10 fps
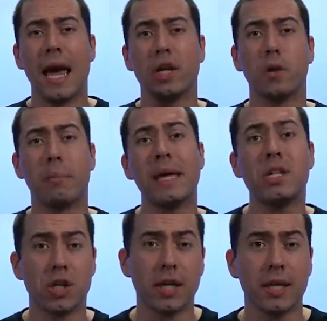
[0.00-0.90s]
and your
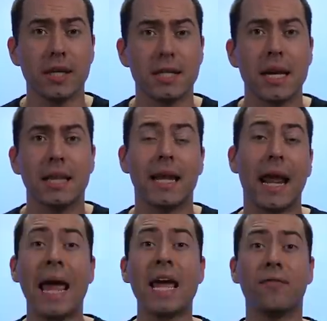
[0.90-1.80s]
pitch is
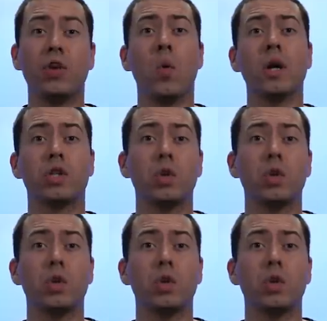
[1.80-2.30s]
that, hey, if you want